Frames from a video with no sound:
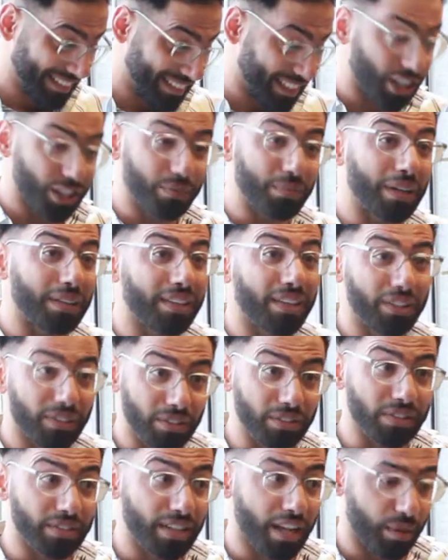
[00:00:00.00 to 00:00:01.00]
That's my
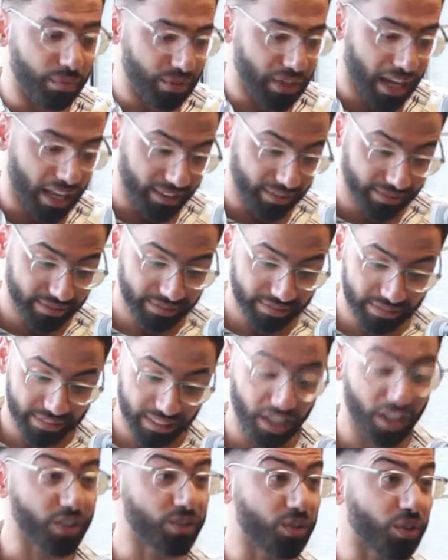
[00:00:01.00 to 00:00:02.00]
letter to Snapchat,
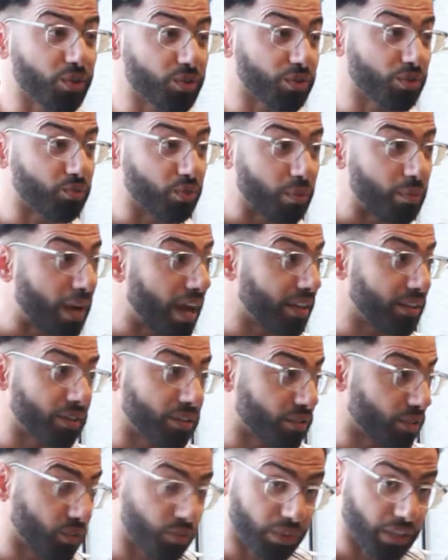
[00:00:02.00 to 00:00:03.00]
because those
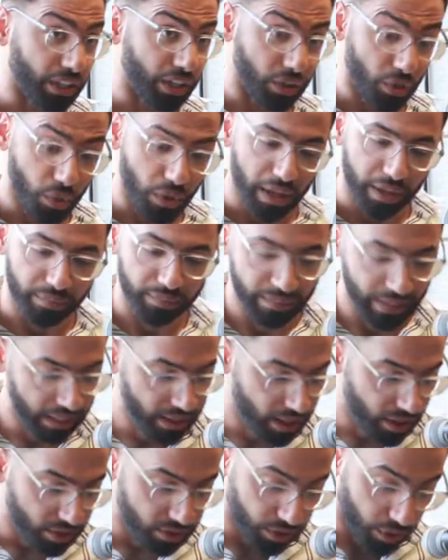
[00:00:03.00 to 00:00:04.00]
reminders are really annoying.
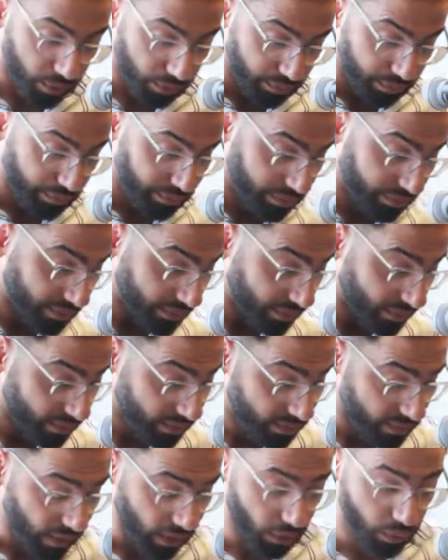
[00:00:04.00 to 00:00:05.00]
So,
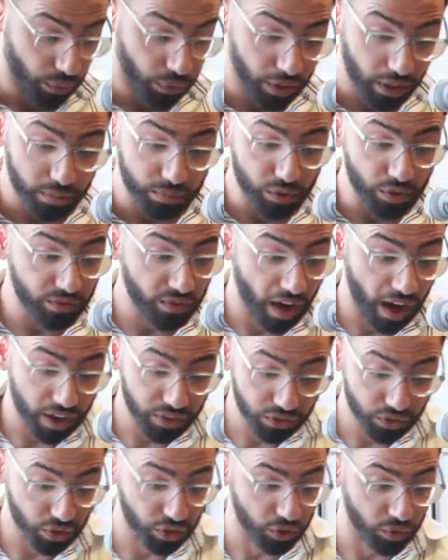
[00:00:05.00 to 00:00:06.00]
we're going to move
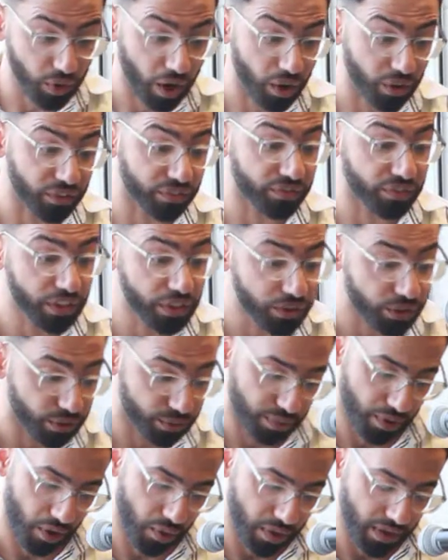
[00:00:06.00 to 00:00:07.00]
on to our
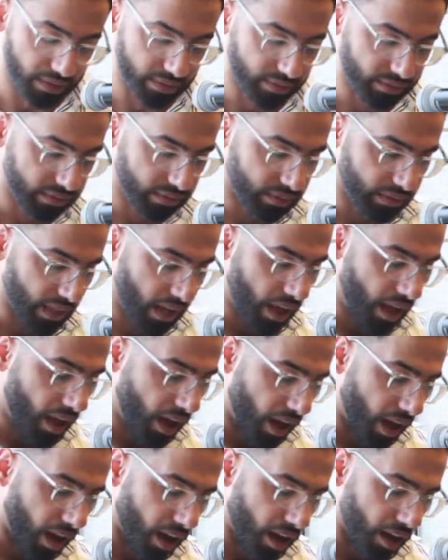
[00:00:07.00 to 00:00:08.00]
featured poet.
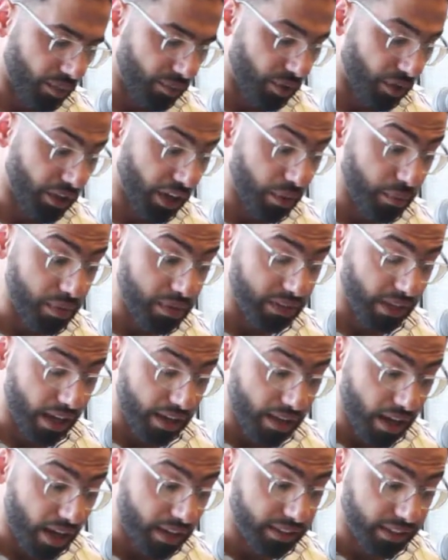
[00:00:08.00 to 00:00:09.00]
Um, her name is
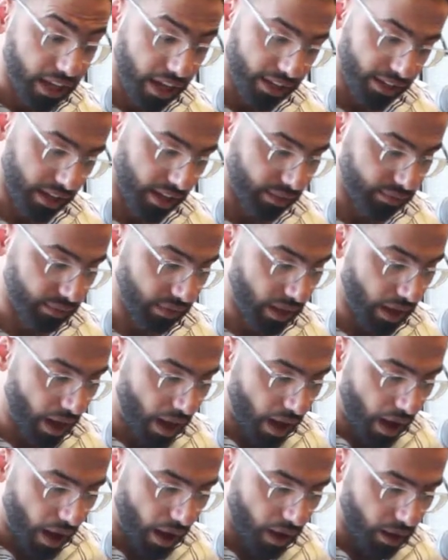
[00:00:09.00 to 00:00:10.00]
Hanan Yahya.
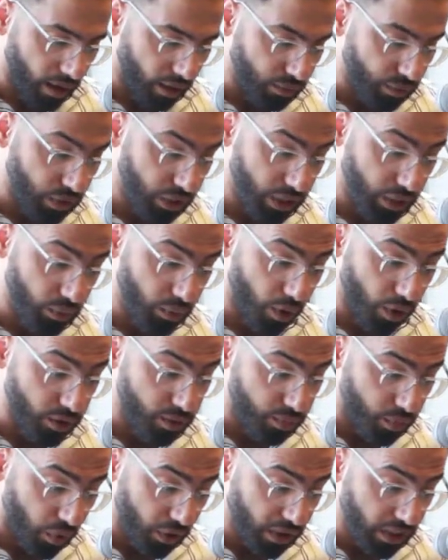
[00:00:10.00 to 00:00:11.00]
Um, she
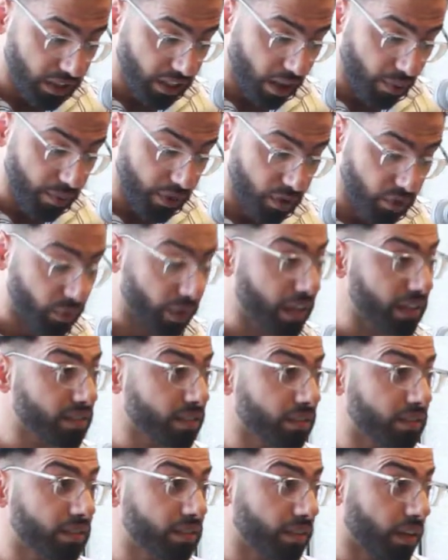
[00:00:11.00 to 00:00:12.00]
was born in Yemen and raised
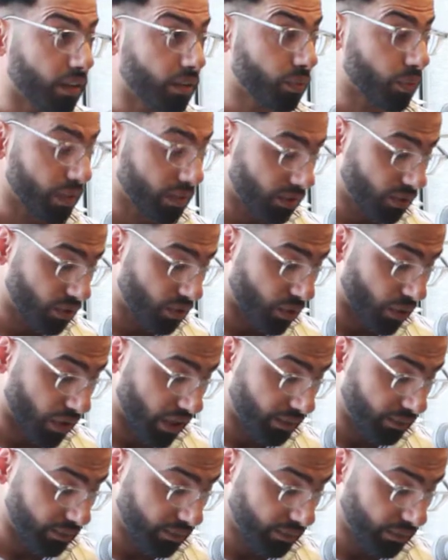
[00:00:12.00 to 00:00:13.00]
in the southwest Detroit.